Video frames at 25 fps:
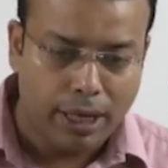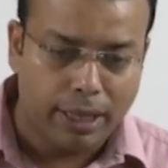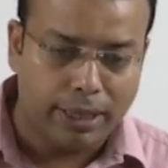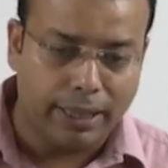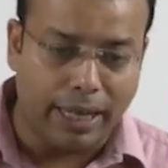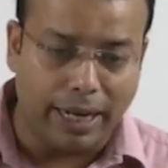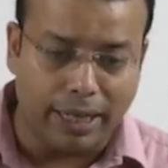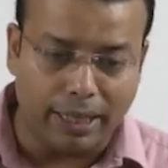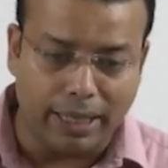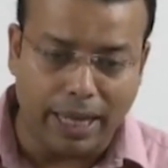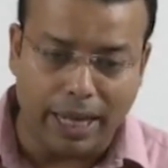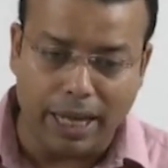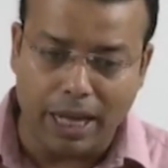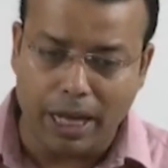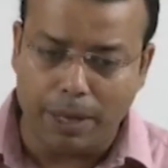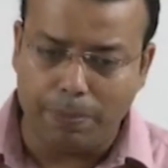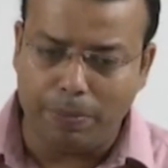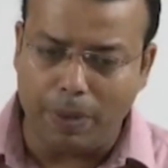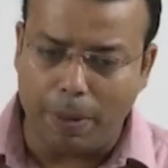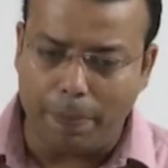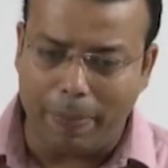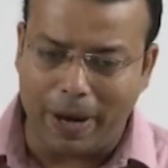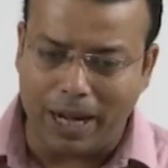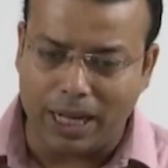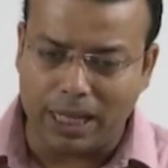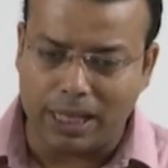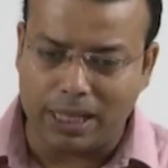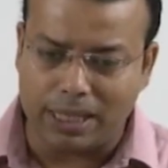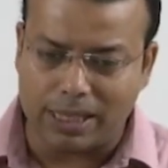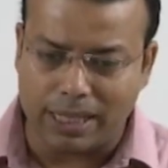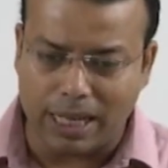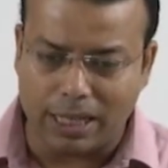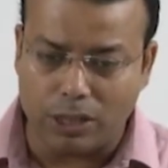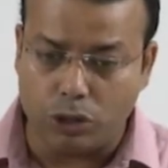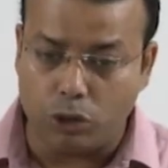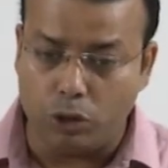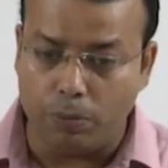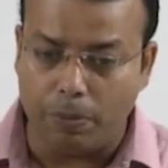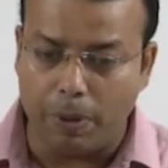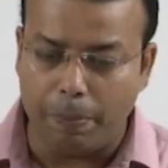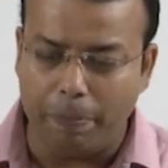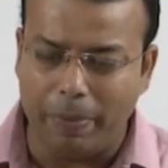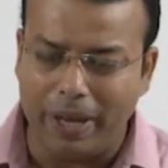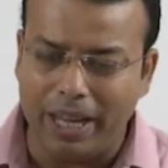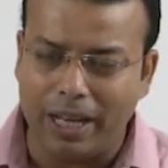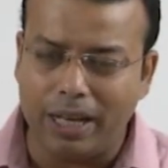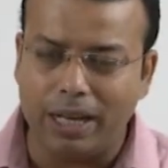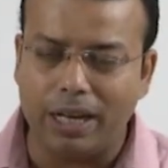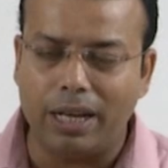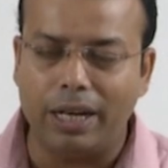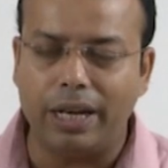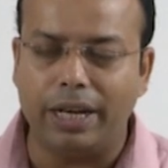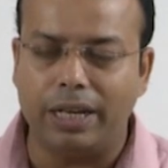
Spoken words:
that if the particle size will be bigger,